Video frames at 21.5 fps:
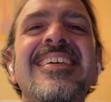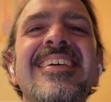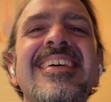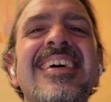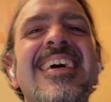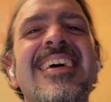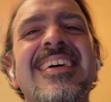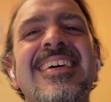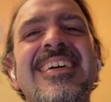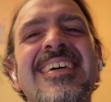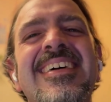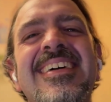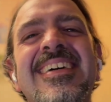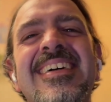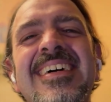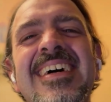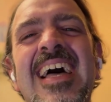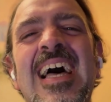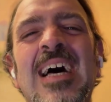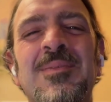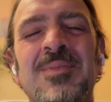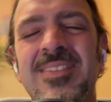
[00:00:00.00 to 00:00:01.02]

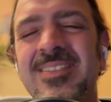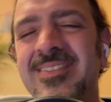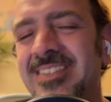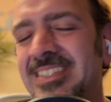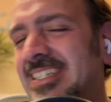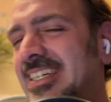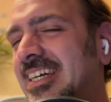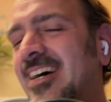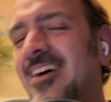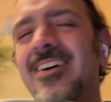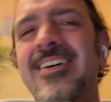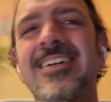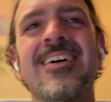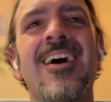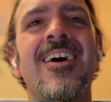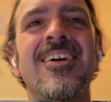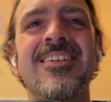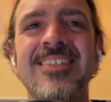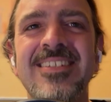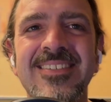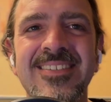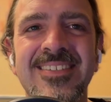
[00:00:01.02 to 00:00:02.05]
Absolutely
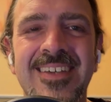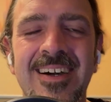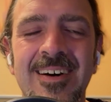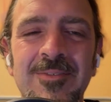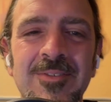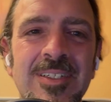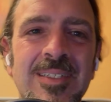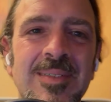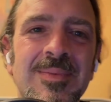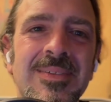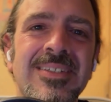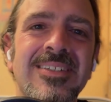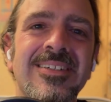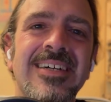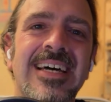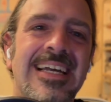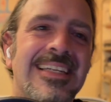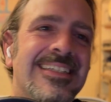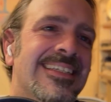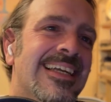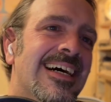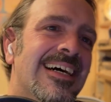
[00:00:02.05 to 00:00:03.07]
undiscoverable,
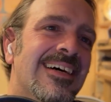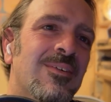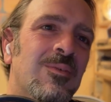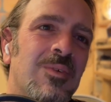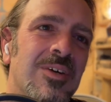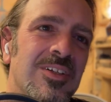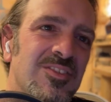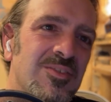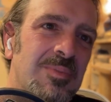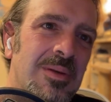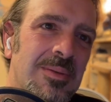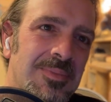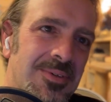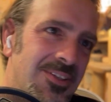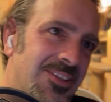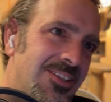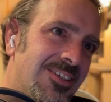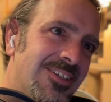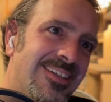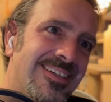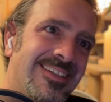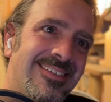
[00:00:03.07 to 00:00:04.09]
and yet once people
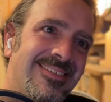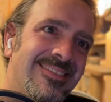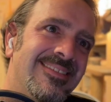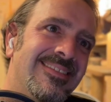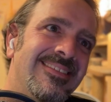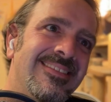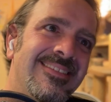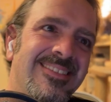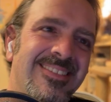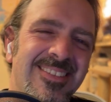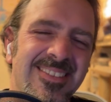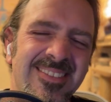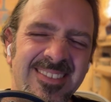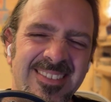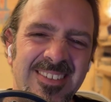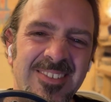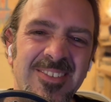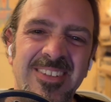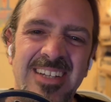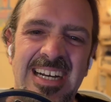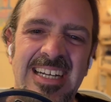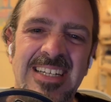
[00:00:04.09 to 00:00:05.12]
learn it, you just
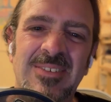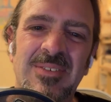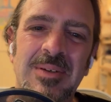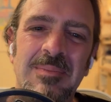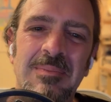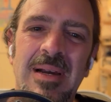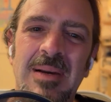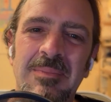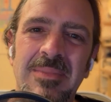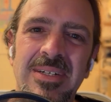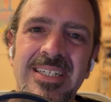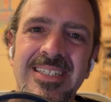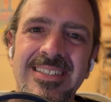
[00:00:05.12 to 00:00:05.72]
do kind of remember it,